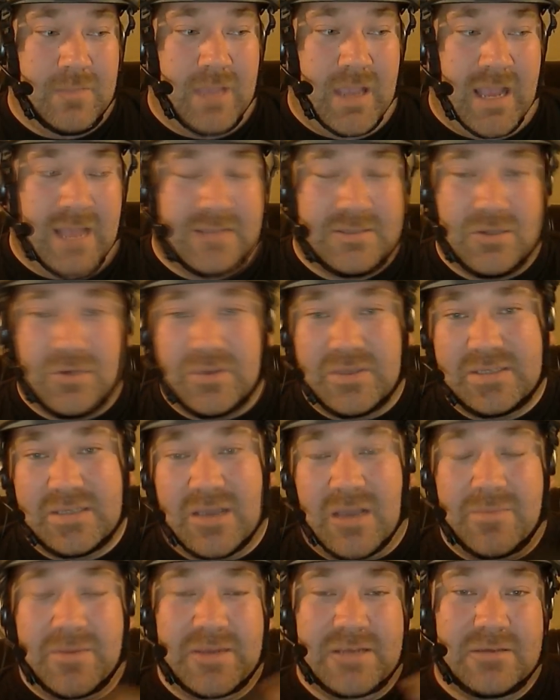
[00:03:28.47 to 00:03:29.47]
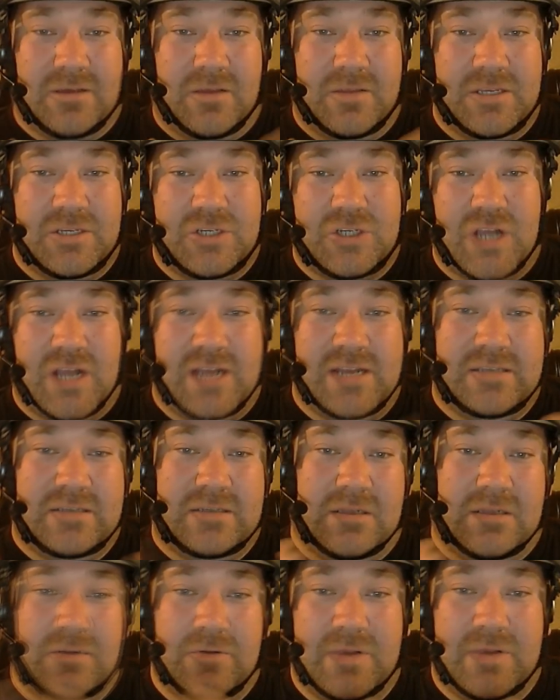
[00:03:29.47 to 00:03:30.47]
And so these companies, all these Chinese
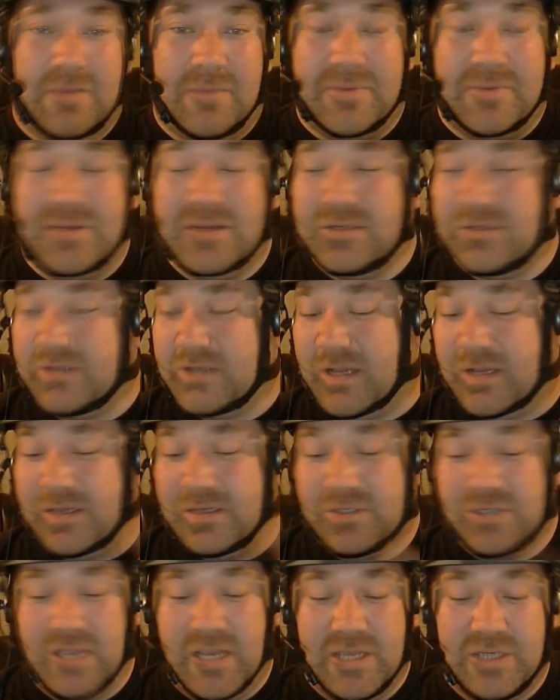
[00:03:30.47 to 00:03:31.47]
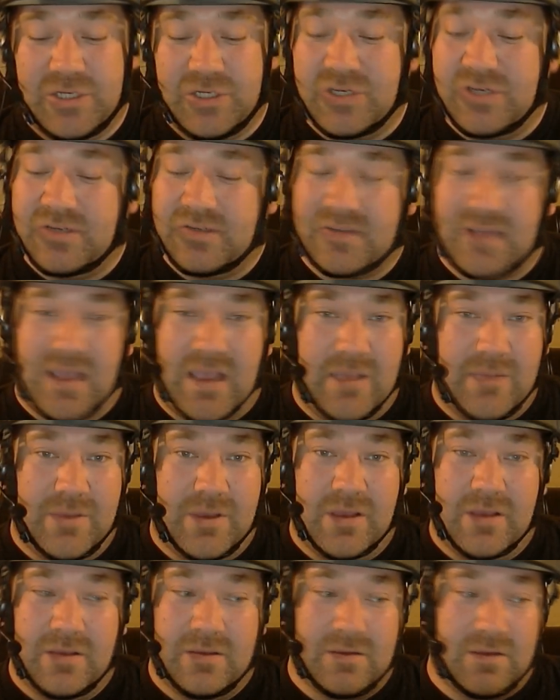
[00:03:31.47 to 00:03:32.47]
clone companies, you're talking JG,
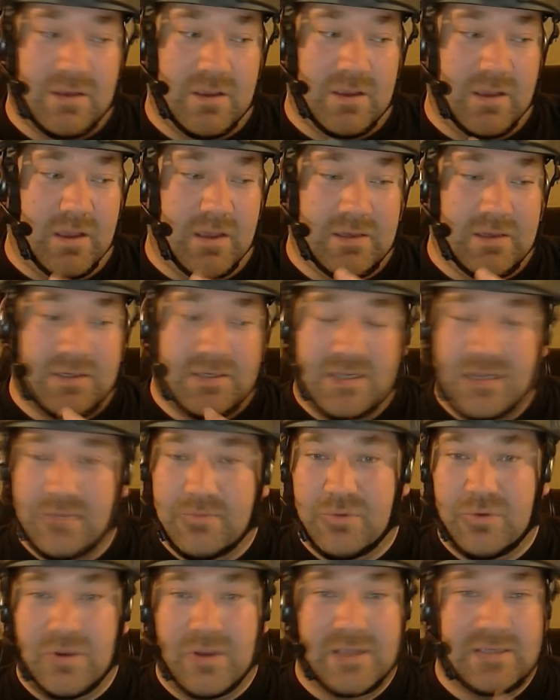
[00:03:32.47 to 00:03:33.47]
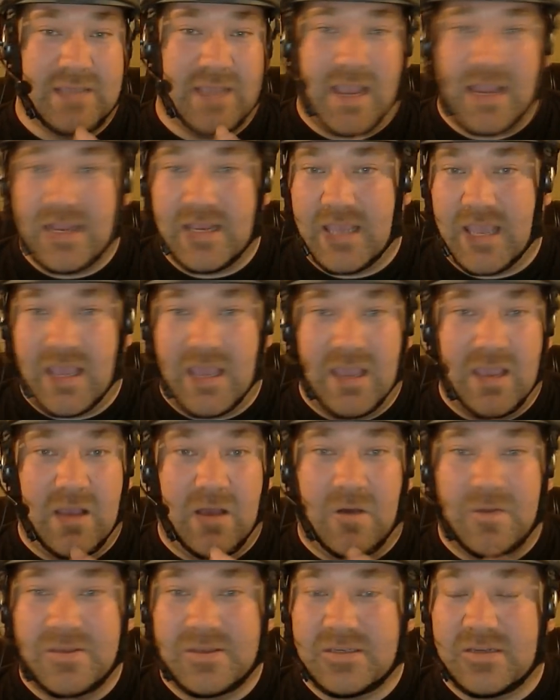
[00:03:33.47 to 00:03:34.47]
Cyma, D-Boys, A&K,
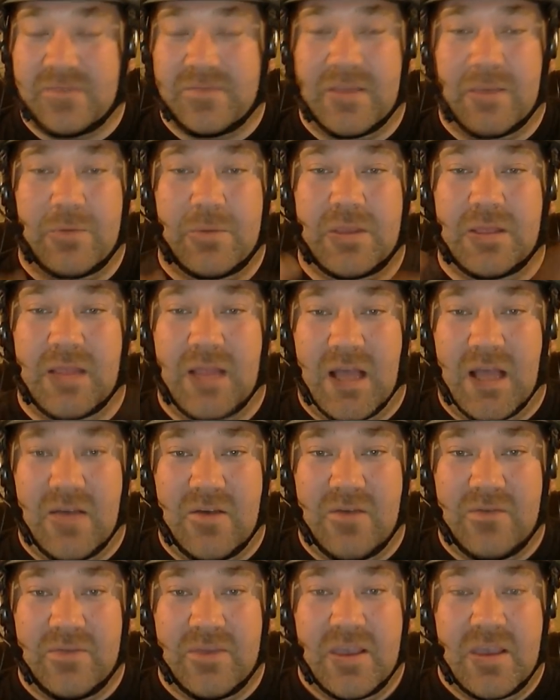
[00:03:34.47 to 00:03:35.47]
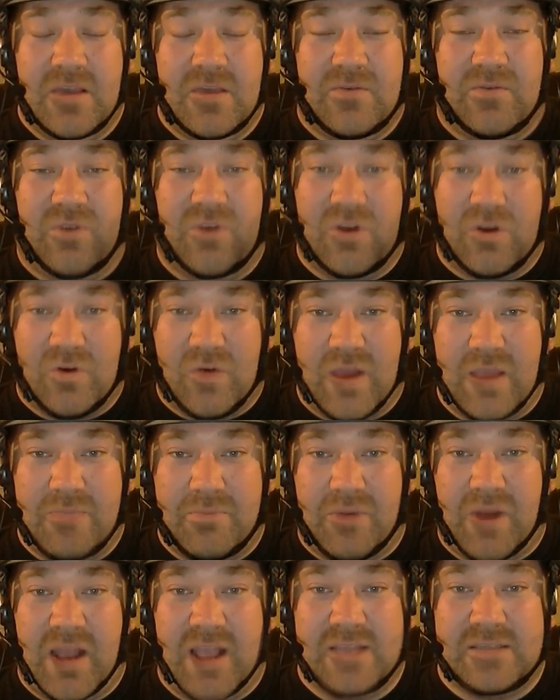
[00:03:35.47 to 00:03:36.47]
all this stuff that we love for a great
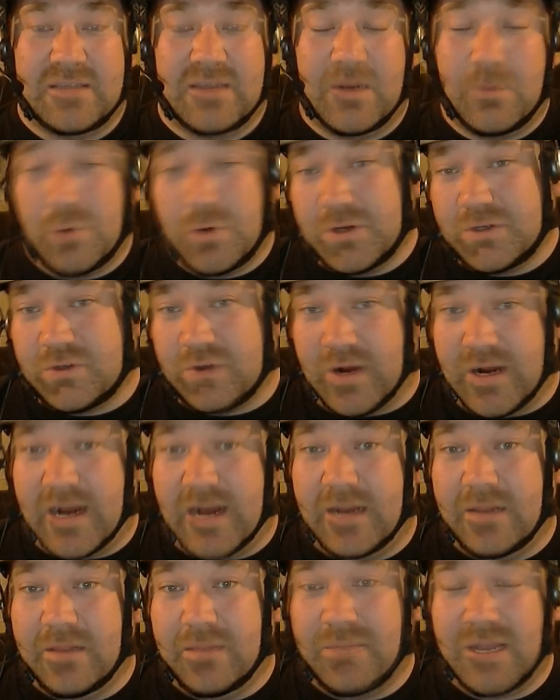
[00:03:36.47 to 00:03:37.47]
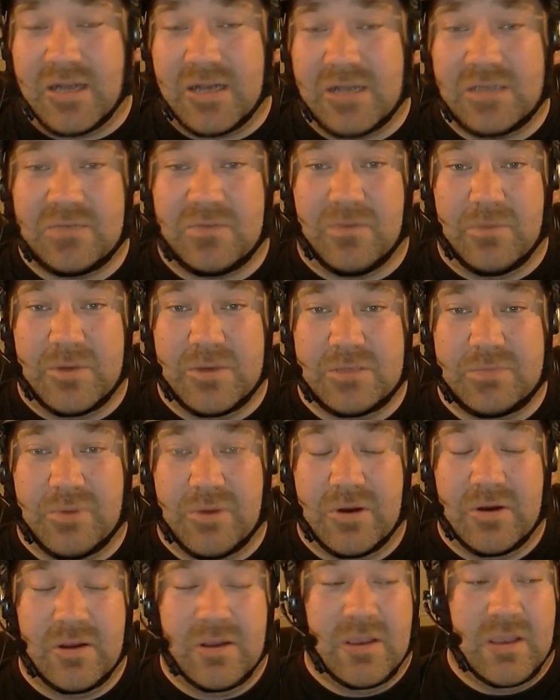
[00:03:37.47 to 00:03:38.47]
price, and it works great out of the box for the most
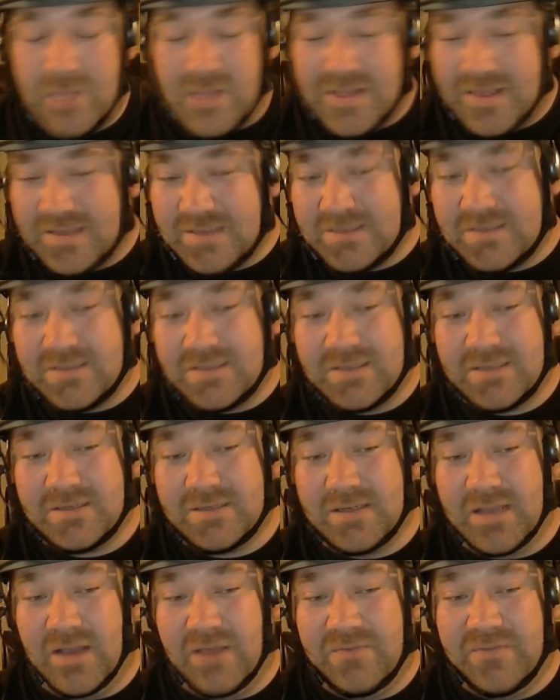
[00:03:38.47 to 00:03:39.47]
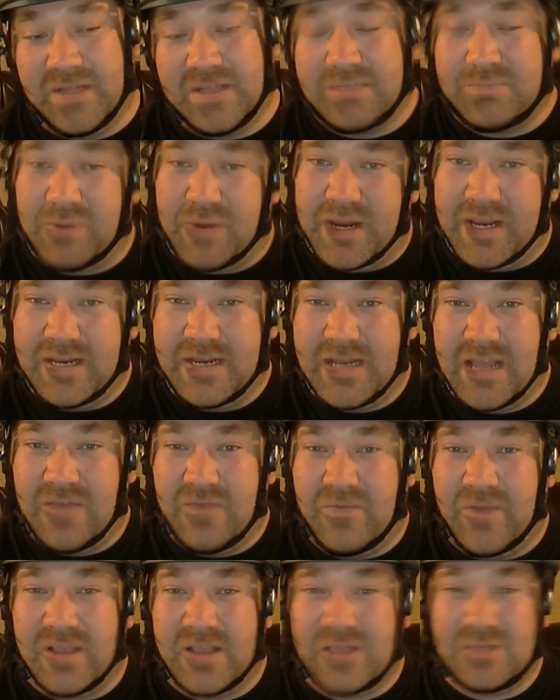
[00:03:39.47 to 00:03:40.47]
part. This is the stuff that's breaking down
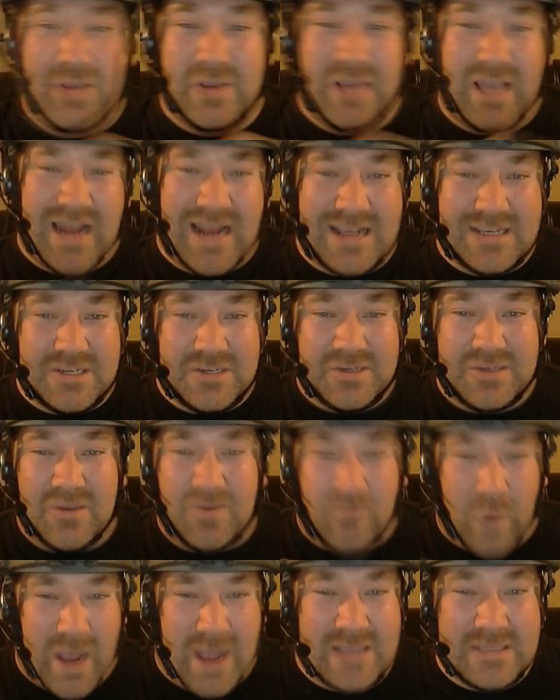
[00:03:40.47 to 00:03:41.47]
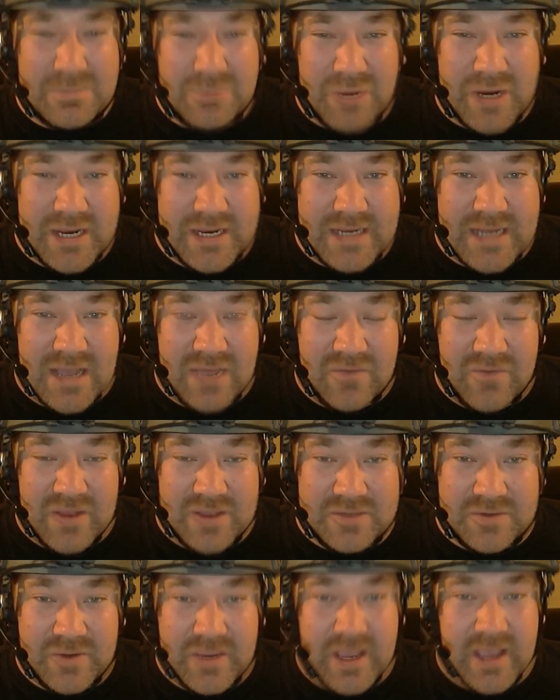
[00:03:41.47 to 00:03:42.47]
fast. Well, you got to ask yourself, why is it breaking down
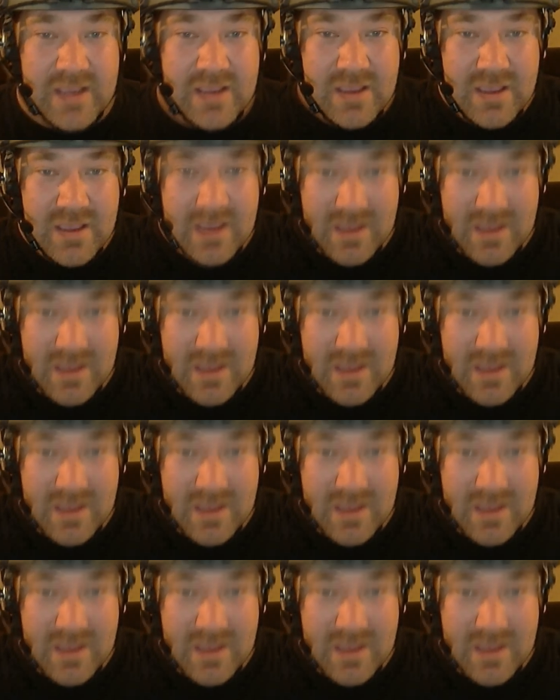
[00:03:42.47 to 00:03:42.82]
fast, okay?